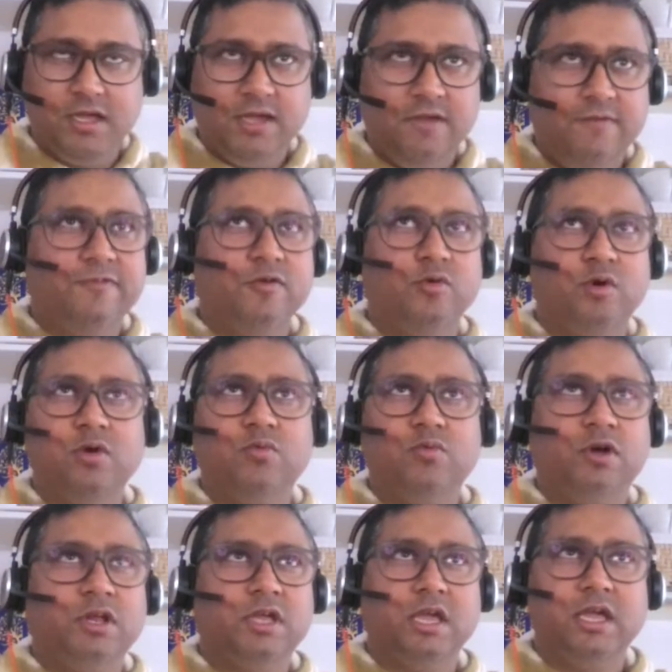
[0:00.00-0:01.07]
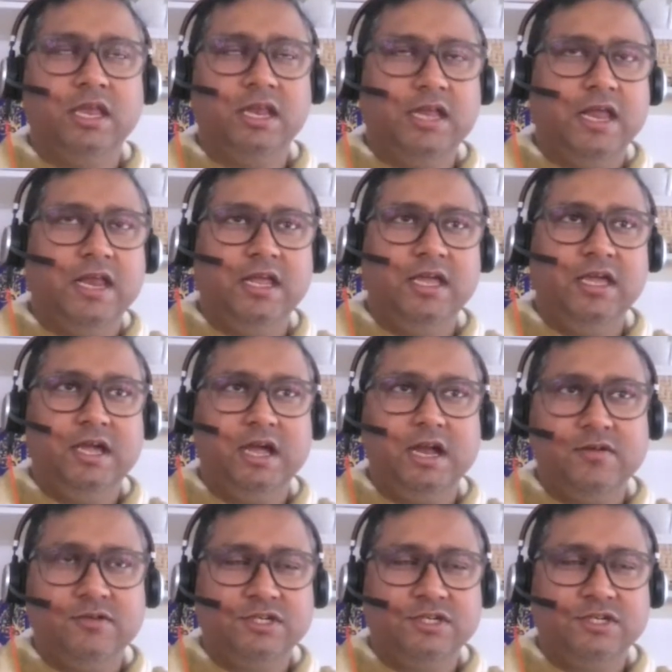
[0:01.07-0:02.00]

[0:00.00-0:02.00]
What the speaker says: if you are working in any kind of